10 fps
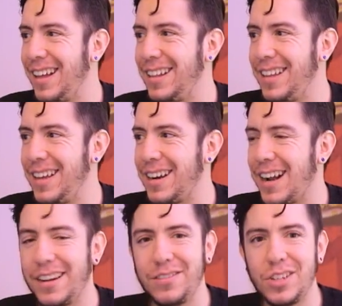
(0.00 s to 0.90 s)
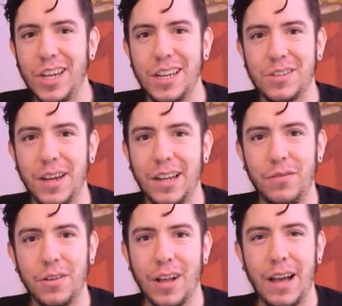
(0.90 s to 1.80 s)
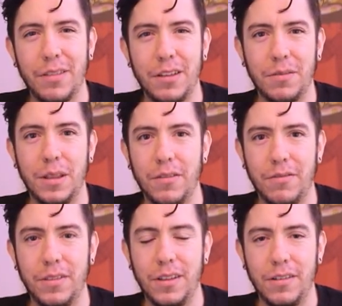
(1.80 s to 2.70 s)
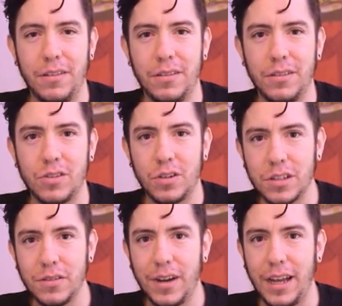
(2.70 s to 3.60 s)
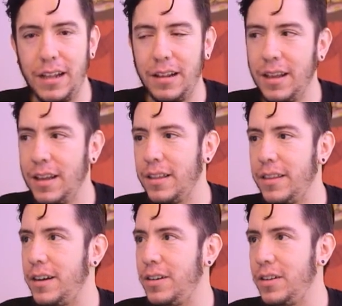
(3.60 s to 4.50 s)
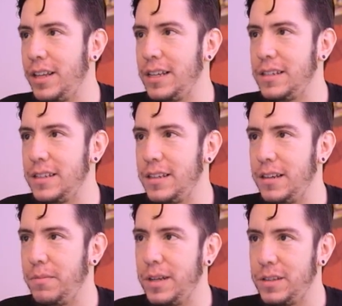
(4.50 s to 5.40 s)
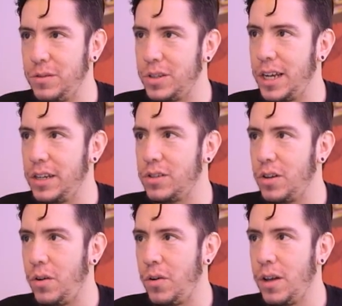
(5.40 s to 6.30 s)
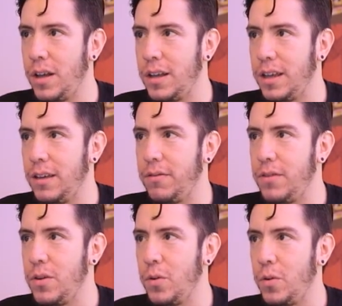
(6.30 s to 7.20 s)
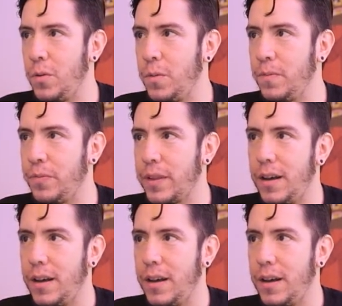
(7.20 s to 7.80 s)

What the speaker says: and they are hard to change, right? If you don't have the source file, they're not the best to change. So if you